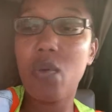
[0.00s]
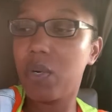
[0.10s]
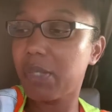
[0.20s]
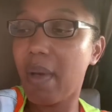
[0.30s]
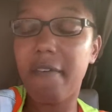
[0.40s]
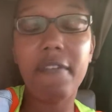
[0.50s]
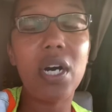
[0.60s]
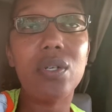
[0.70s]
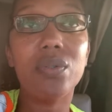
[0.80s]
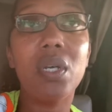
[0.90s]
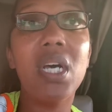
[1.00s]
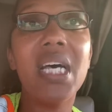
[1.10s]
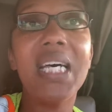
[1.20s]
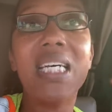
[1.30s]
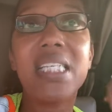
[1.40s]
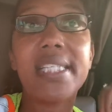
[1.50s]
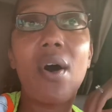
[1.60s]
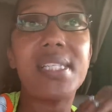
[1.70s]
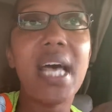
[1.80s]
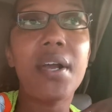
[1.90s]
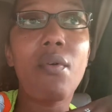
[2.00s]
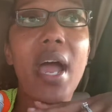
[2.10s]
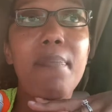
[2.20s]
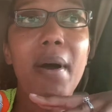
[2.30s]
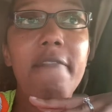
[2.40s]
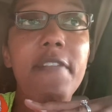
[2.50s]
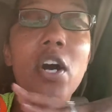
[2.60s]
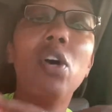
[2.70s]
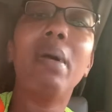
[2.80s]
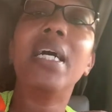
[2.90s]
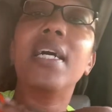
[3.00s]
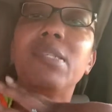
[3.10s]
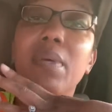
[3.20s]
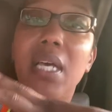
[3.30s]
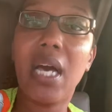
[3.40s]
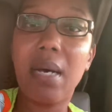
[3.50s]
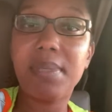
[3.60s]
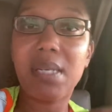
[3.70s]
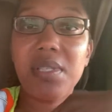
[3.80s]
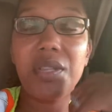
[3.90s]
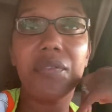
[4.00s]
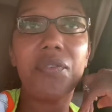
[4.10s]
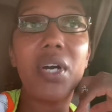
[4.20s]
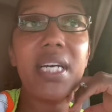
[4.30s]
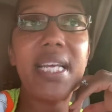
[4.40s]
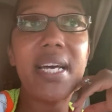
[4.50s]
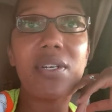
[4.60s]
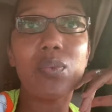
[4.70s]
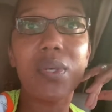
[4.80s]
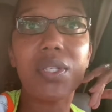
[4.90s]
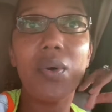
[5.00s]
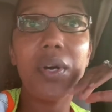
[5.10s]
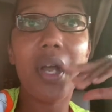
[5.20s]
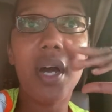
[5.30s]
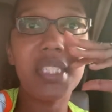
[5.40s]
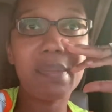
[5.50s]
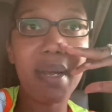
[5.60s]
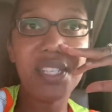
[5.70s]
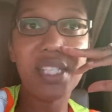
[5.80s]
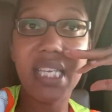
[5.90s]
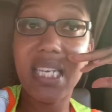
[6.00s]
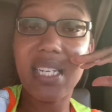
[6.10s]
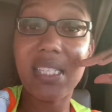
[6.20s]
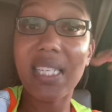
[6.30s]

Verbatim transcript: Where's my phone? So as I grab my phone, my husband comes up to the front. He goes, what's going on? Somebody just hit us?